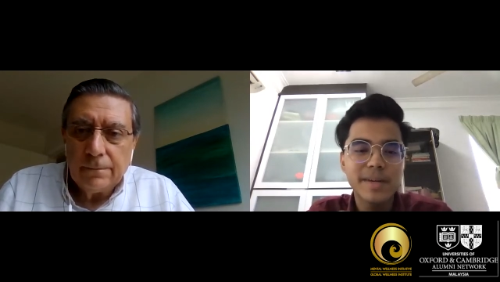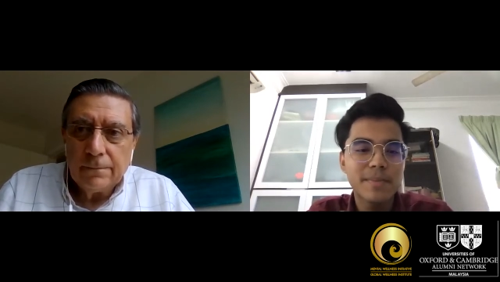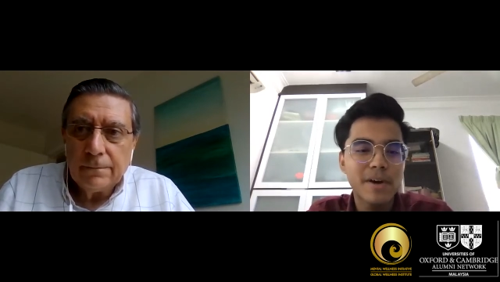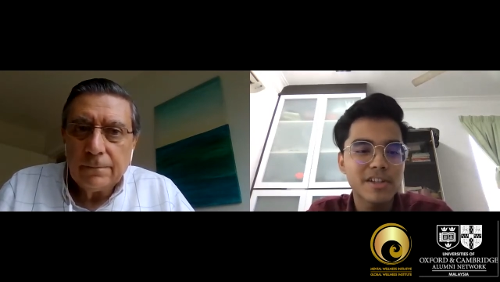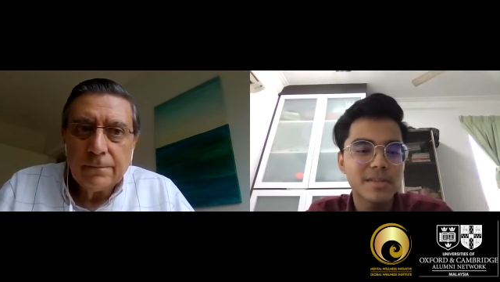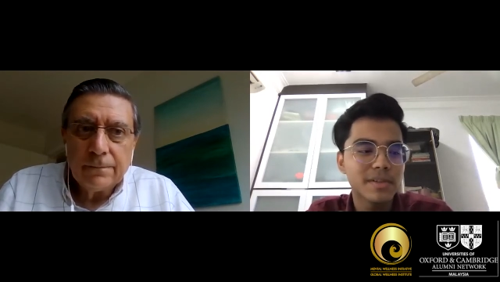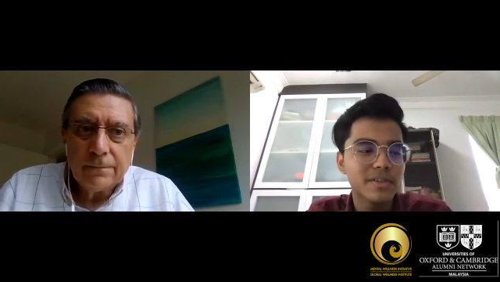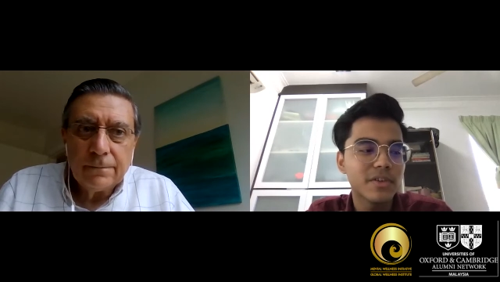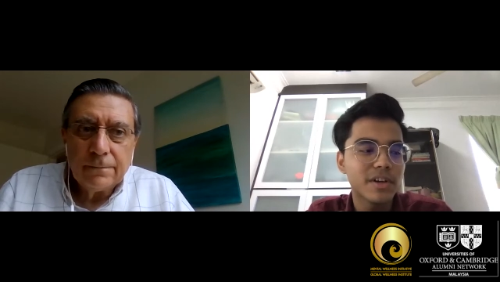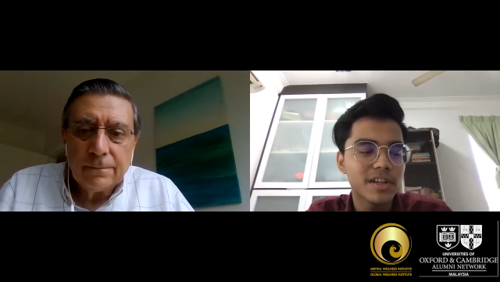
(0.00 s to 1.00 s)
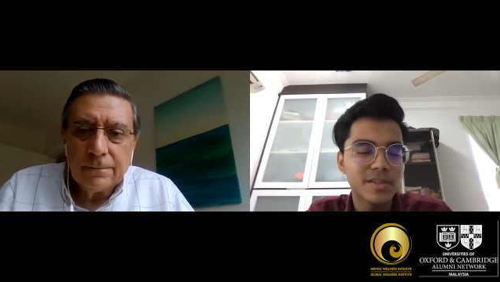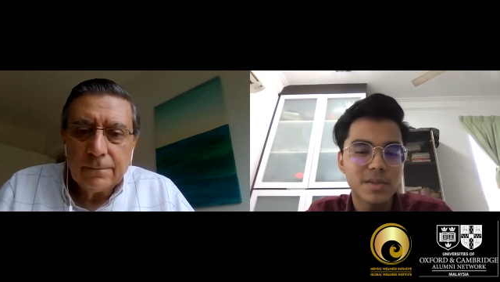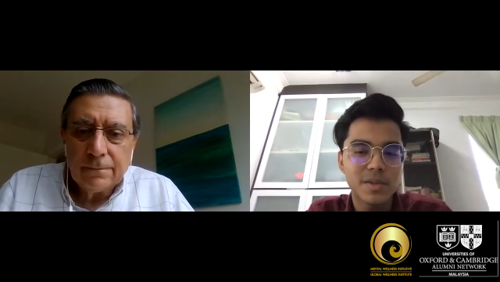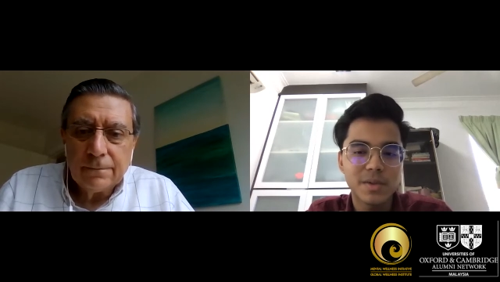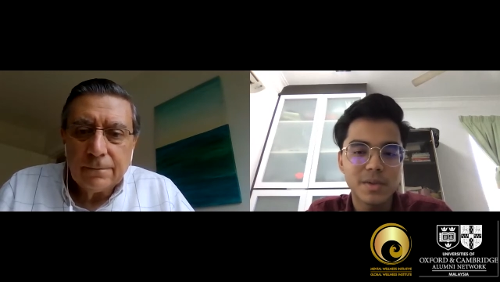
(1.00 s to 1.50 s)
Speaker 1: possible for us
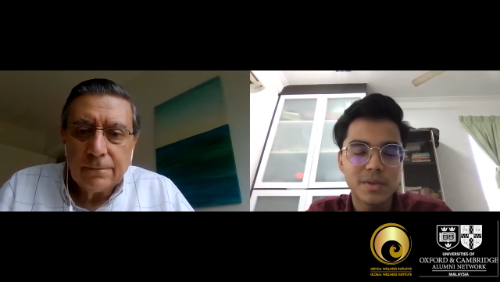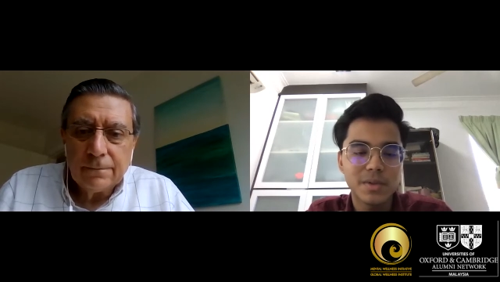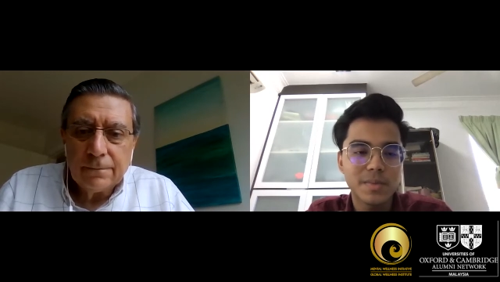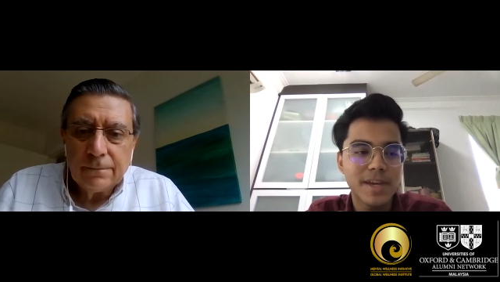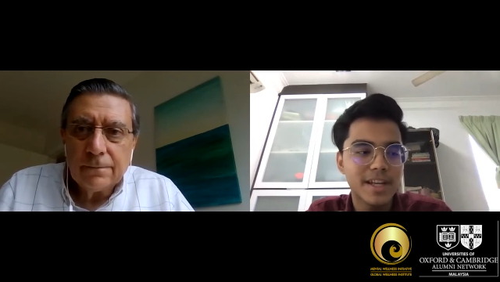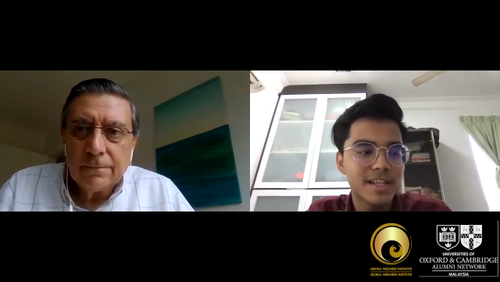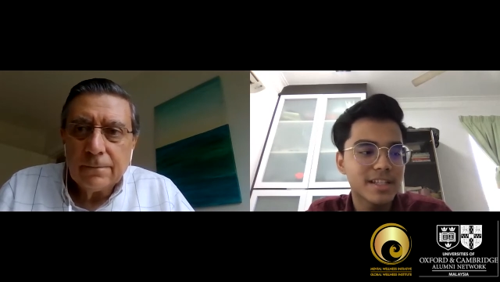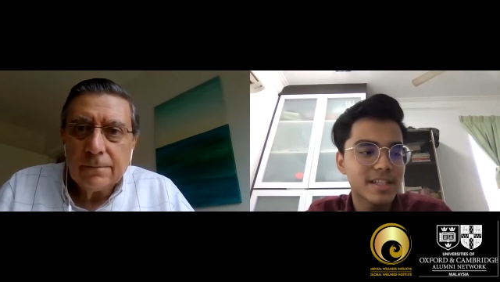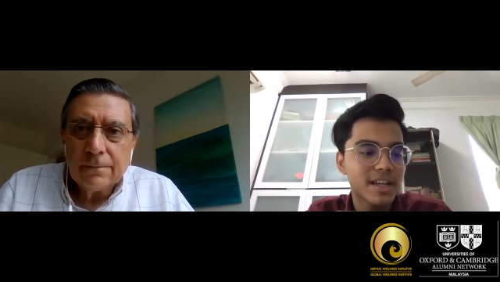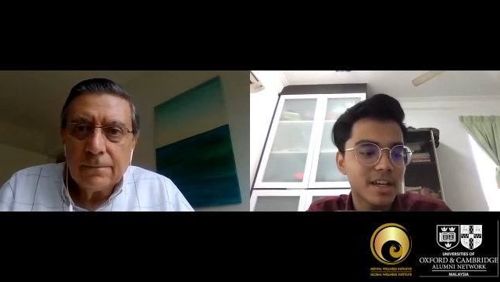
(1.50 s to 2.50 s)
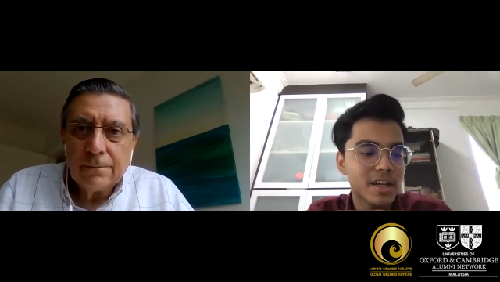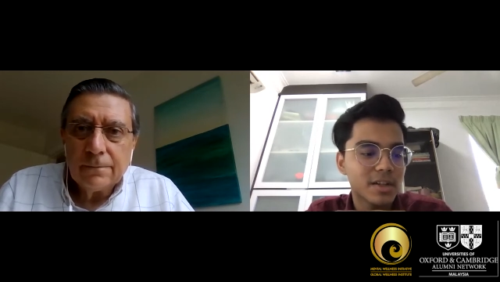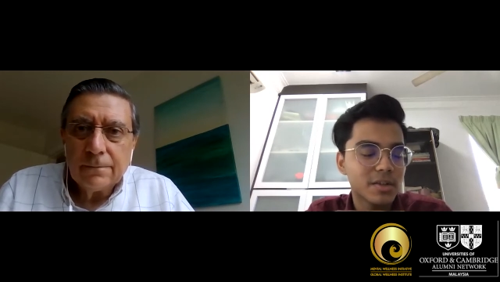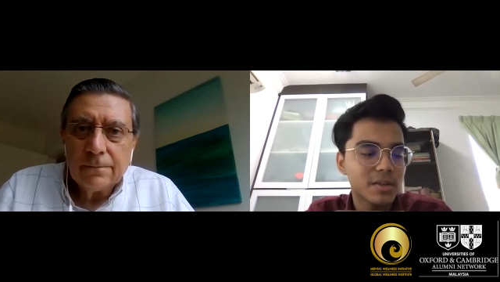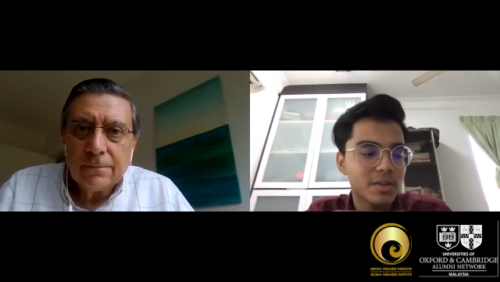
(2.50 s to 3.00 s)
to to manage
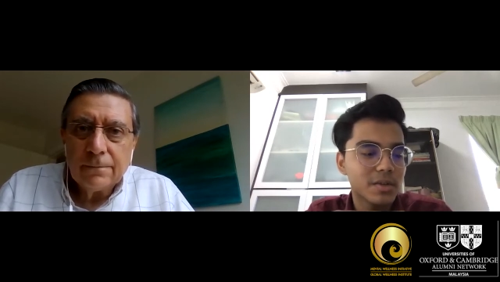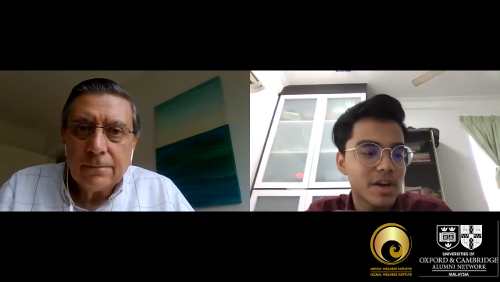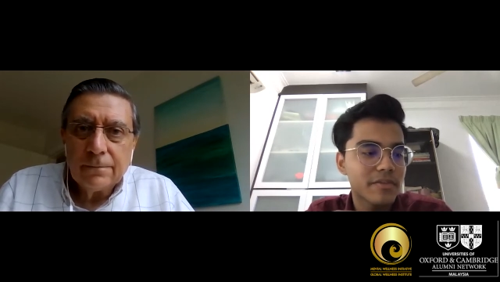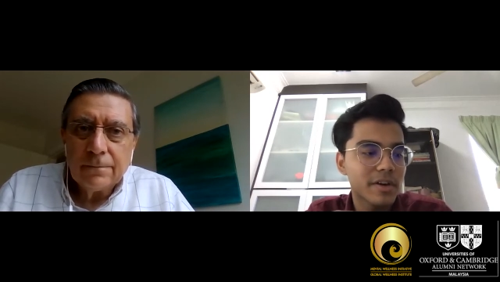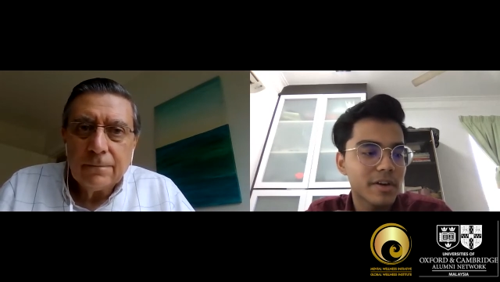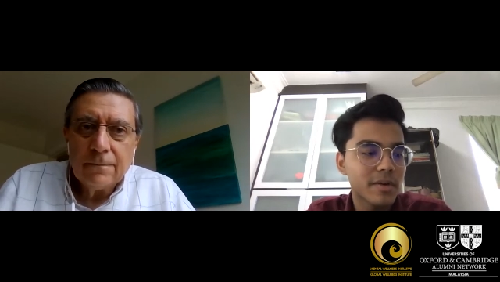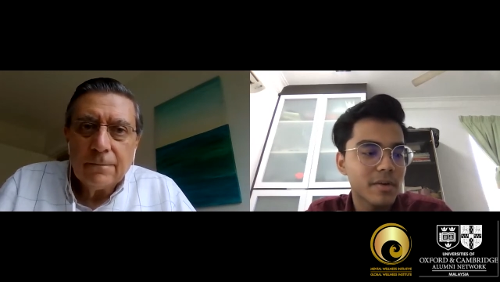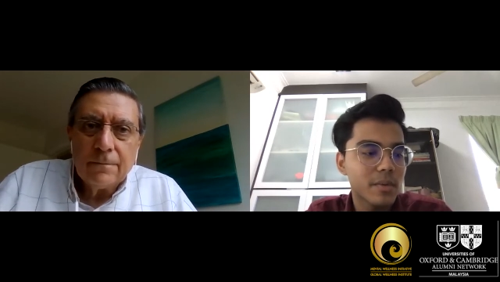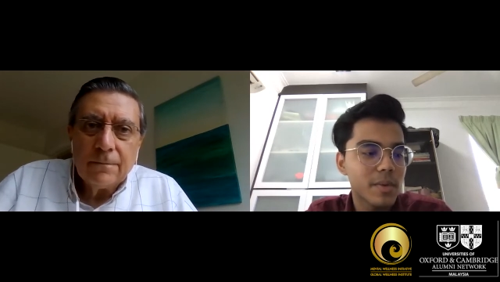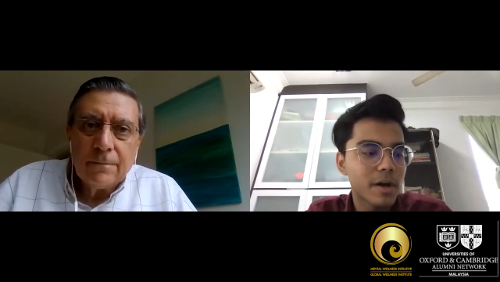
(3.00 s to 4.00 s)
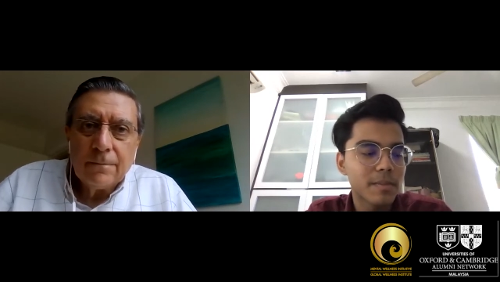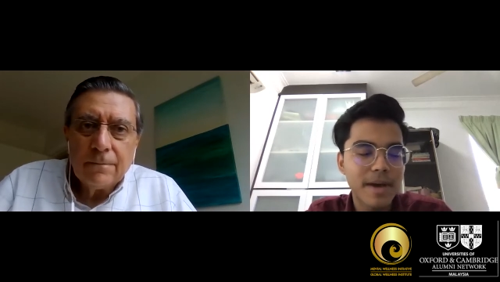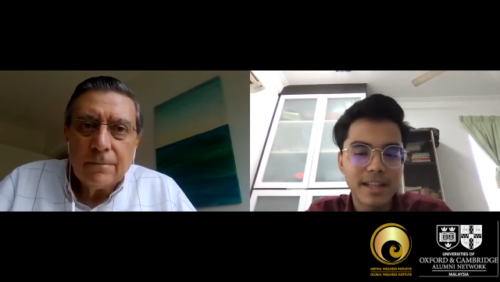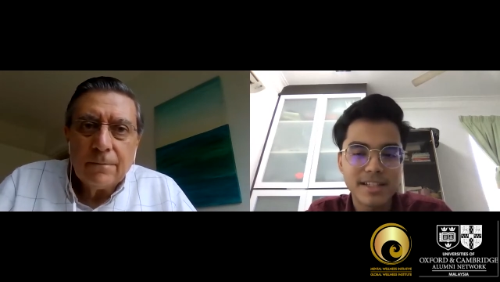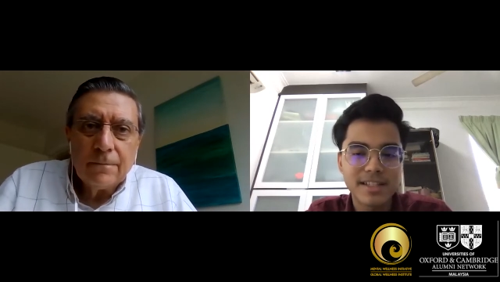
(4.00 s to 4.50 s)
to to have a well
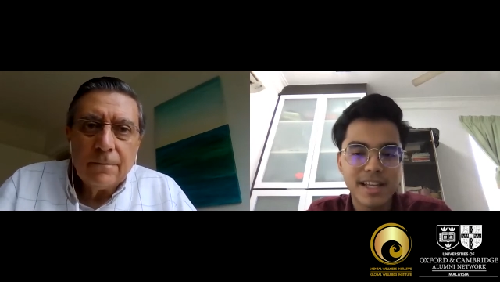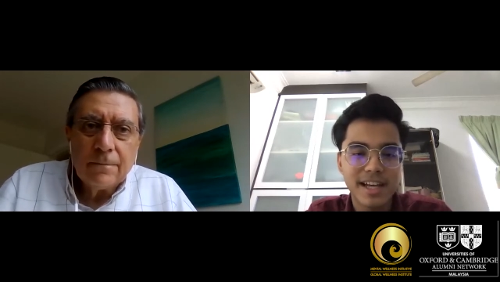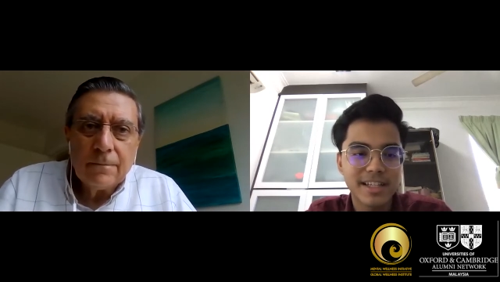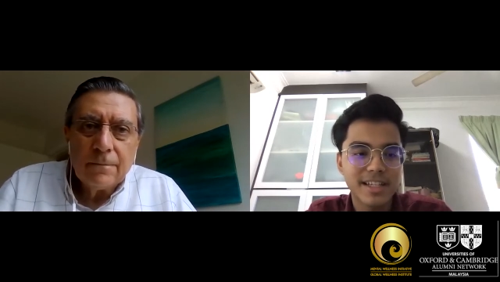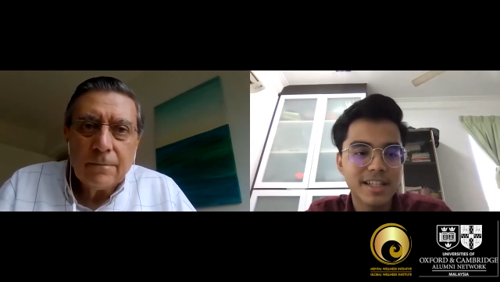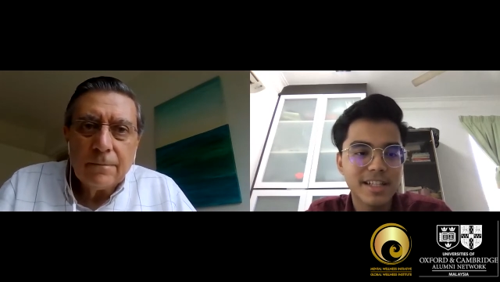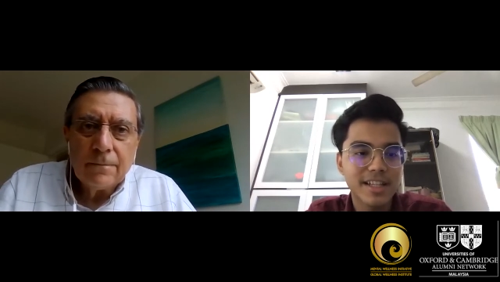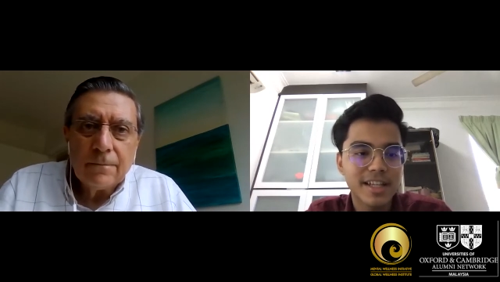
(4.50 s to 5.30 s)
balanced diet